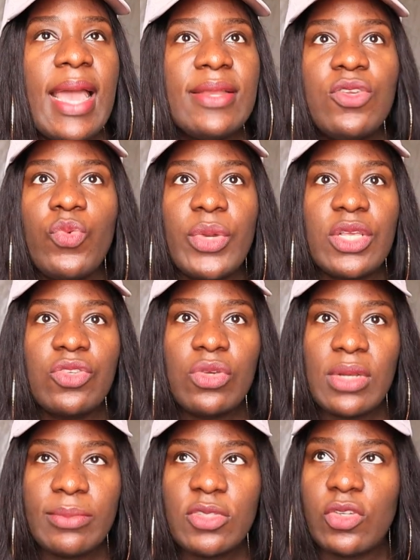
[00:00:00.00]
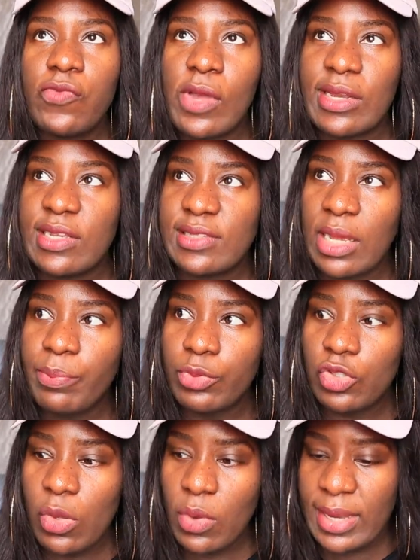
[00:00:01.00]
Anyway, so let me just for an
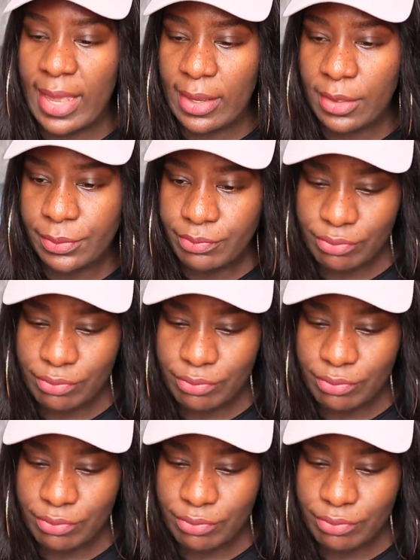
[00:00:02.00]
example. Someone like,